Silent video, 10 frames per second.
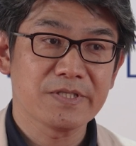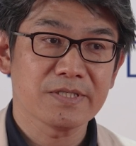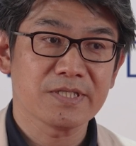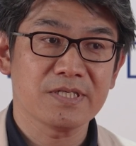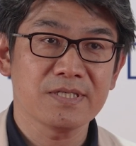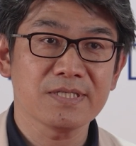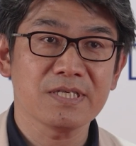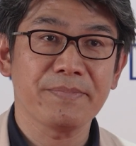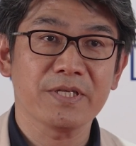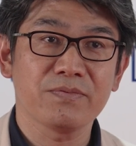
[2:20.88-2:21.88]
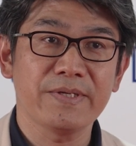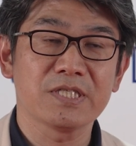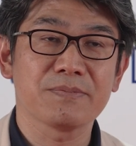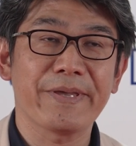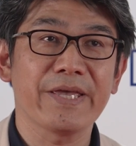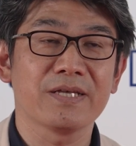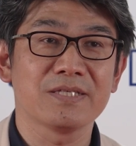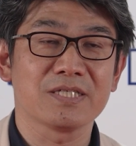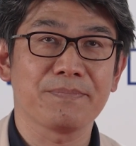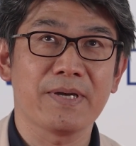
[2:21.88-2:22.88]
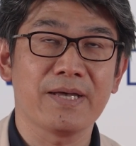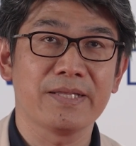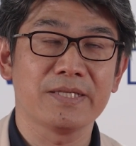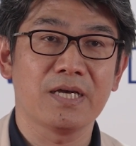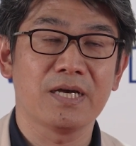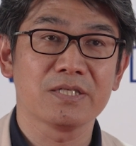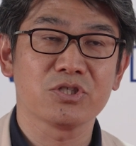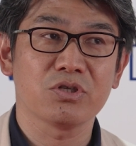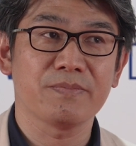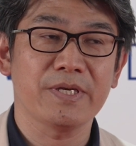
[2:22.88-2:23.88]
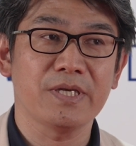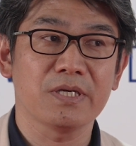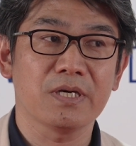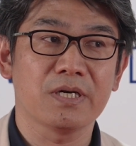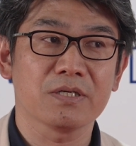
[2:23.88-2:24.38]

The synergy between Spain and Japan should be